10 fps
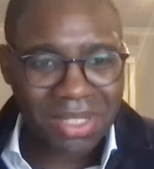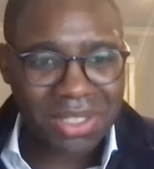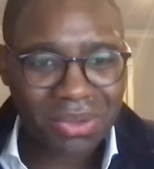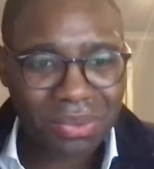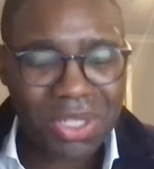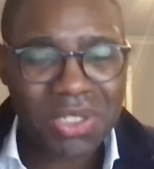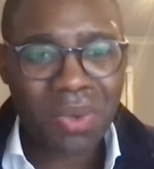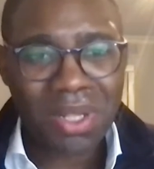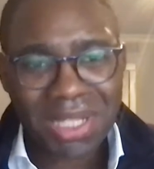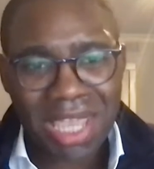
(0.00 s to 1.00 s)
a recent
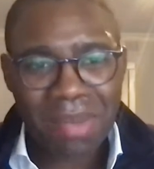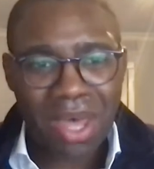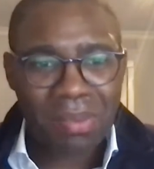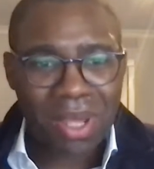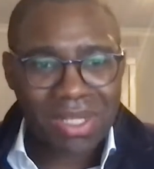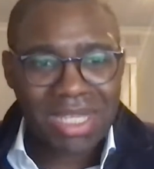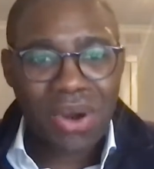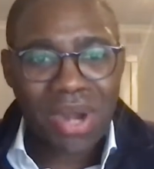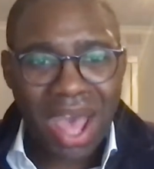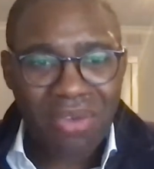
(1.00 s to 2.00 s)
one that came out about 1.5
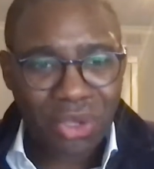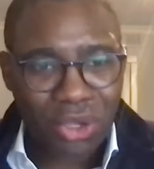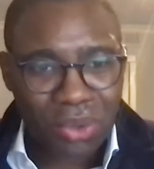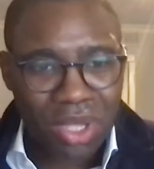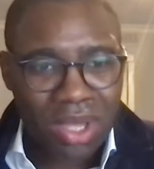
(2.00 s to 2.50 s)
years ago,